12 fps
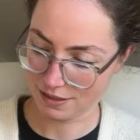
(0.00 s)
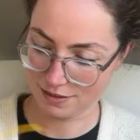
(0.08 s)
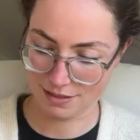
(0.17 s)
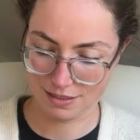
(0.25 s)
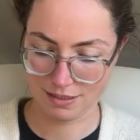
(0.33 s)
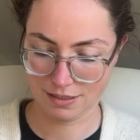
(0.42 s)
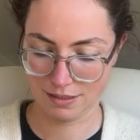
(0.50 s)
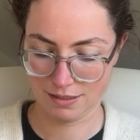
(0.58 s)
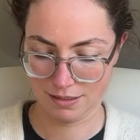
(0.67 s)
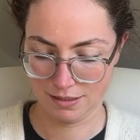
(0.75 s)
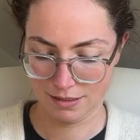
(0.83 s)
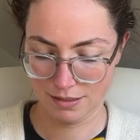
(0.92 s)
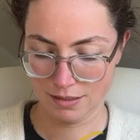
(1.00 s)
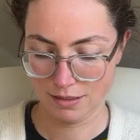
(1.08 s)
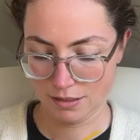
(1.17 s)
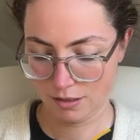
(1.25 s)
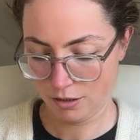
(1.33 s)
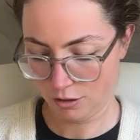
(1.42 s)
that's
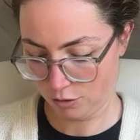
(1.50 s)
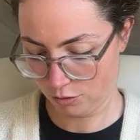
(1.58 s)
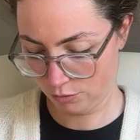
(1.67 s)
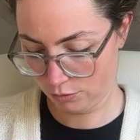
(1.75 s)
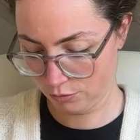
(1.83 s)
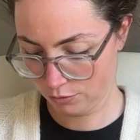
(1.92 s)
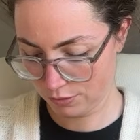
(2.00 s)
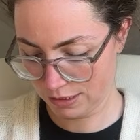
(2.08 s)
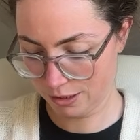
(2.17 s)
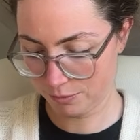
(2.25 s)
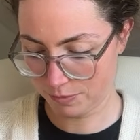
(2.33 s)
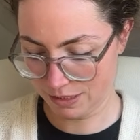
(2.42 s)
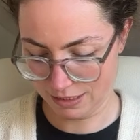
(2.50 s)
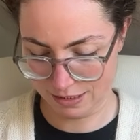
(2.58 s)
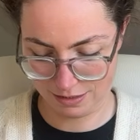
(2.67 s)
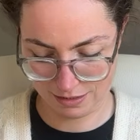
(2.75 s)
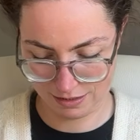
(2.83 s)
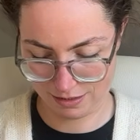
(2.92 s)
all the
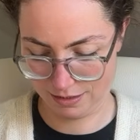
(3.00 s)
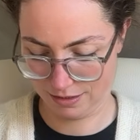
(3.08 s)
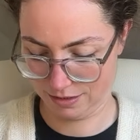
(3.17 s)
updates